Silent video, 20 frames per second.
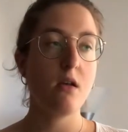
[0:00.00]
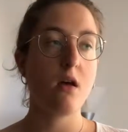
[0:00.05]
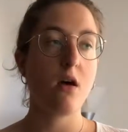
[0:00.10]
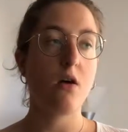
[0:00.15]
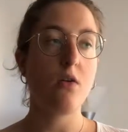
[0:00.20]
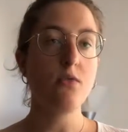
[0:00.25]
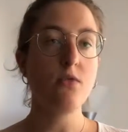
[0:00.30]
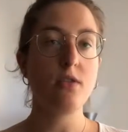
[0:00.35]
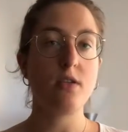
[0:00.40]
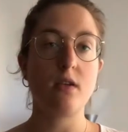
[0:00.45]

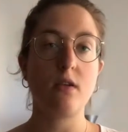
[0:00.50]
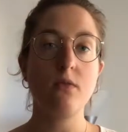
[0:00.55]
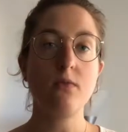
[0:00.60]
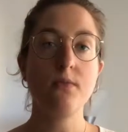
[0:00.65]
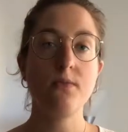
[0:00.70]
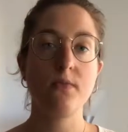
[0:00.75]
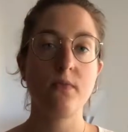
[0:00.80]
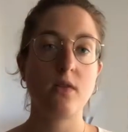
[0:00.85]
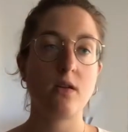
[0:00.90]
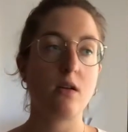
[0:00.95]
Also,
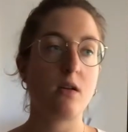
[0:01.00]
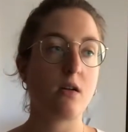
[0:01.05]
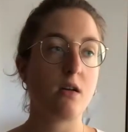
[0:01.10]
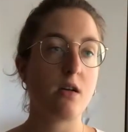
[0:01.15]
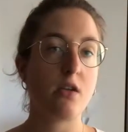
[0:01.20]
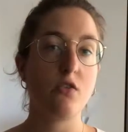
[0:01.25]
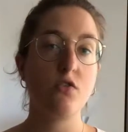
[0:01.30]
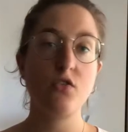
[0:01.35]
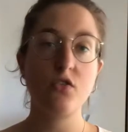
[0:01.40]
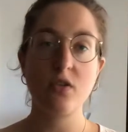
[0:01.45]

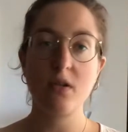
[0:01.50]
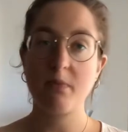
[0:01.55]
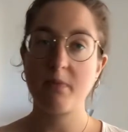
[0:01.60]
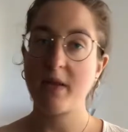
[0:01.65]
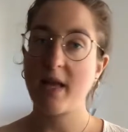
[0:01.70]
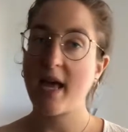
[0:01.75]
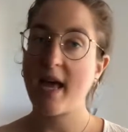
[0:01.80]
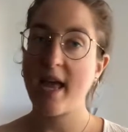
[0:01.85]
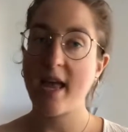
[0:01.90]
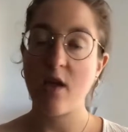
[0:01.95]
you should
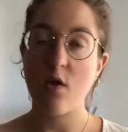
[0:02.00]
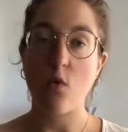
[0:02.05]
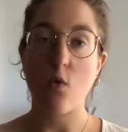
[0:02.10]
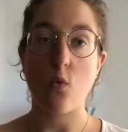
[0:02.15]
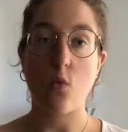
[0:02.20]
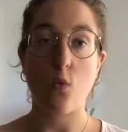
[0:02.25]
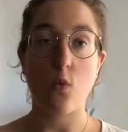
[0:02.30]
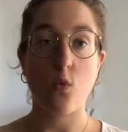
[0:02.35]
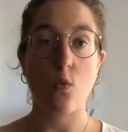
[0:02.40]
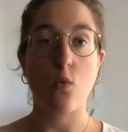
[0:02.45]
apply
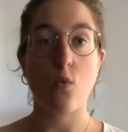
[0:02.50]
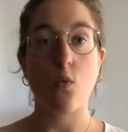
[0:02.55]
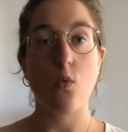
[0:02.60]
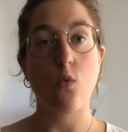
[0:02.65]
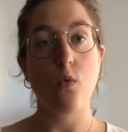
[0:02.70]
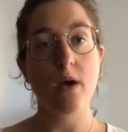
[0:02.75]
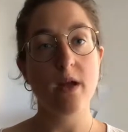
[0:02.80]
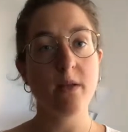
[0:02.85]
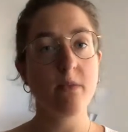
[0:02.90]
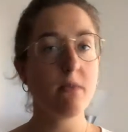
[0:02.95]

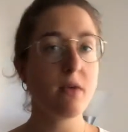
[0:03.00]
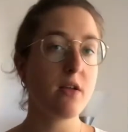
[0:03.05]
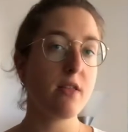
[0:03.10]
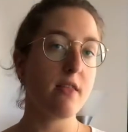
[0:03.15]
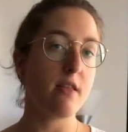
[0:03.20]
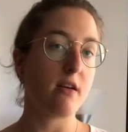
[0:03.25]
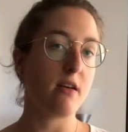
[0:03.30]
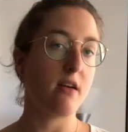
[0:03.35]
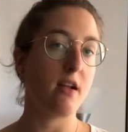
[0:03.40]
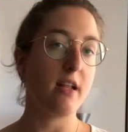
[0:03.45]
1
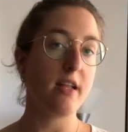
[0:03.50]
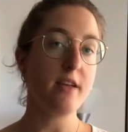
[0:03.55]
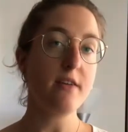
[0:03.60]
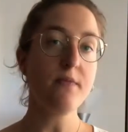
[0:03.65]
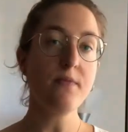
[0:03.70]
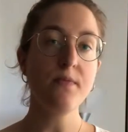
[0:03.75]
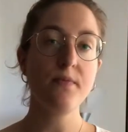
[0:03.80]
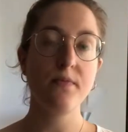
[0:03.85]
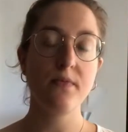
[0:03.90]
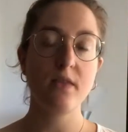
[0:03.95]
month earlier.
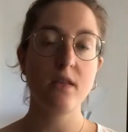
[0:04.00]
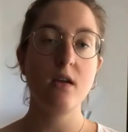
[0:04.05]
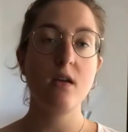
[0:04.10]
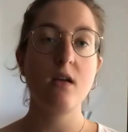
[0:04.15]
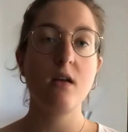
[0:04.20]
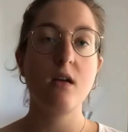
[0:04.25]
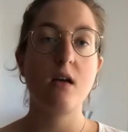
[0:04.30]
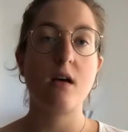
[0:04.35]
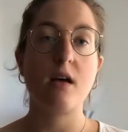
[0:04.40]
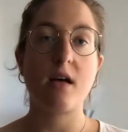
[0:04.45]

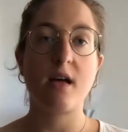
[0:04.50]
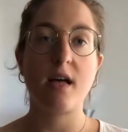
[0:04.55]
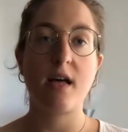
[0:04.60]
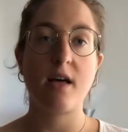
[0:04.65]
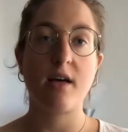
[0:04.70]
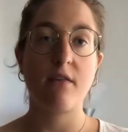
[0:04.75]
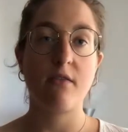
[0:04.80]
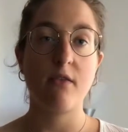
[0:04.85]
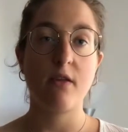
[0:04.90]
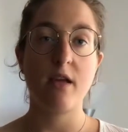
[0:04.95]

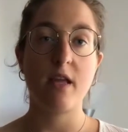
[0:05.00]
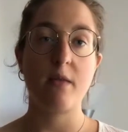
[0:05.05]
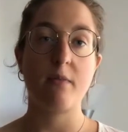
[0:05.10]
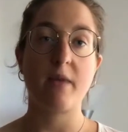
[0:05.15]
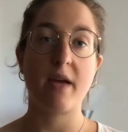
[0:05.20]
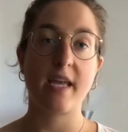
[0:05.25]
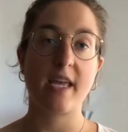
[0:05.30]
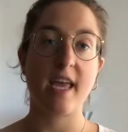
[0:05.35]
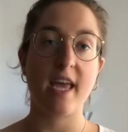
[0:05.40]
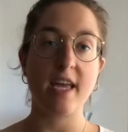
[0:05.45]
In
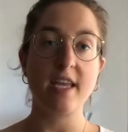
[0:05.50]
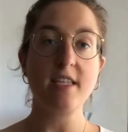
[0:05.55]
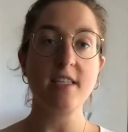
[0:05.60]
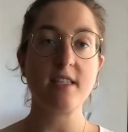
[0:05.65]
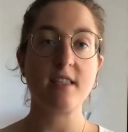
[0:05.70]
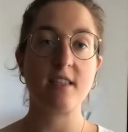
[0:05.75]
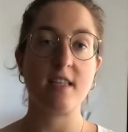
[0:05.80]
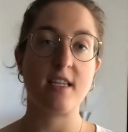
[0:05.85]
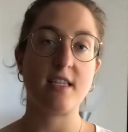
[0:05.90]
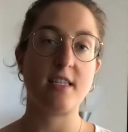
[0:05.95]
my
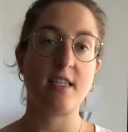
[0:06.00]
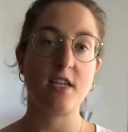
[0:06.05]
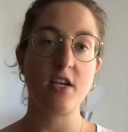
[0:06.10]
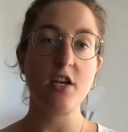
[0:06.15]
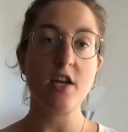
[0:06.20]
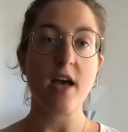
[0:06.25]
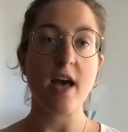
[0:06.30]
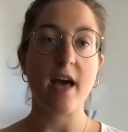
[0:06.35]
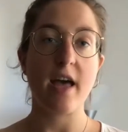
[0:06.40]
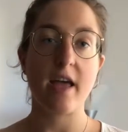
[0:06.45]
case, this
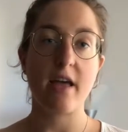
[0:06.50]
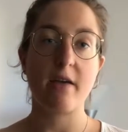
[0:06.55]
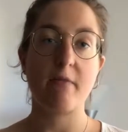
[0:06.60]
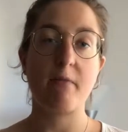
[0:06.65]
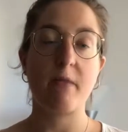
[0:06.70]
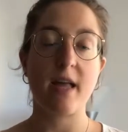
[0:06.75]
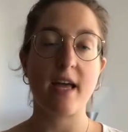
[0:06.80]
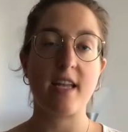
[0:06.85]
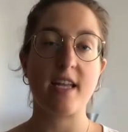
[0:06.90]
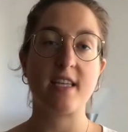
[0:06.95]
year, I
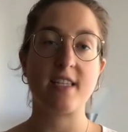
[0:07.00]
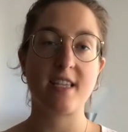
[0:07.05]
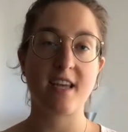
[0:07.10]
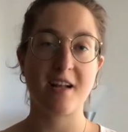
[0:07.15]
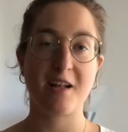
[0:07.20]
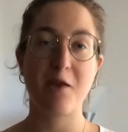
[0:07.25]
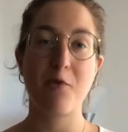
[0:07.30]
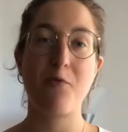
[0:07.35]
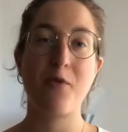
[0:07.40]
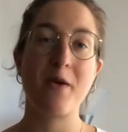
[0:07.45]
applied
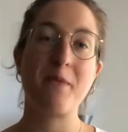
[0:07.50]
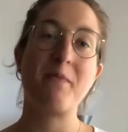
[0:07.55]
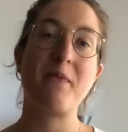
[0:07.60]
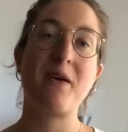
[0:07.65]
exactly 1